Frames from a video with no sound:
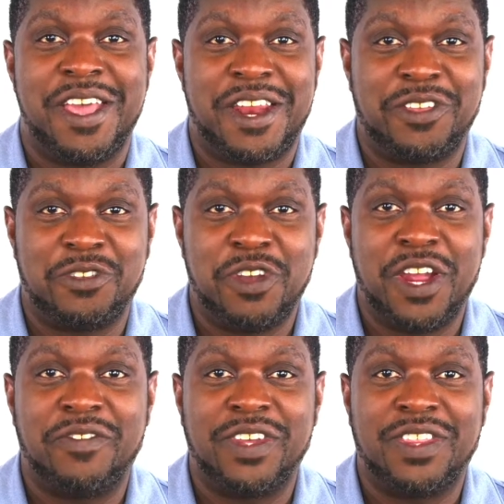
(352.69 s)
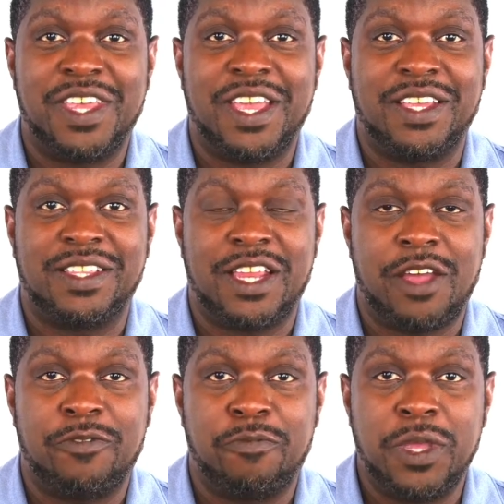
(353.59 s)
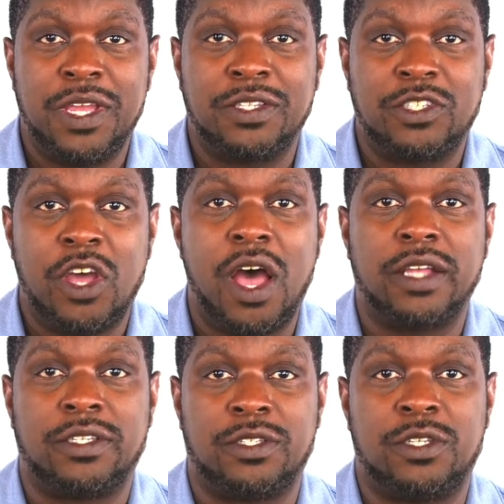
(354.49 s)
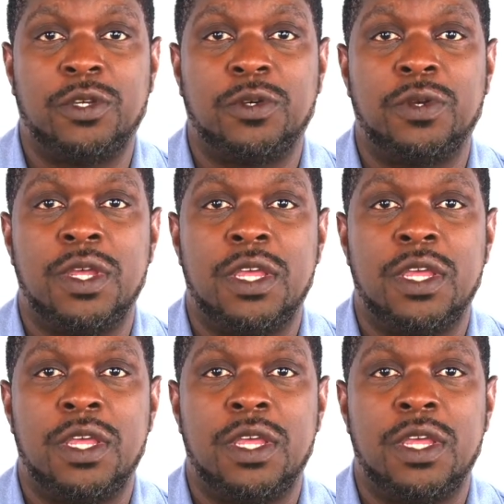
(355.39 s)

and I do everything that I've been taught to do,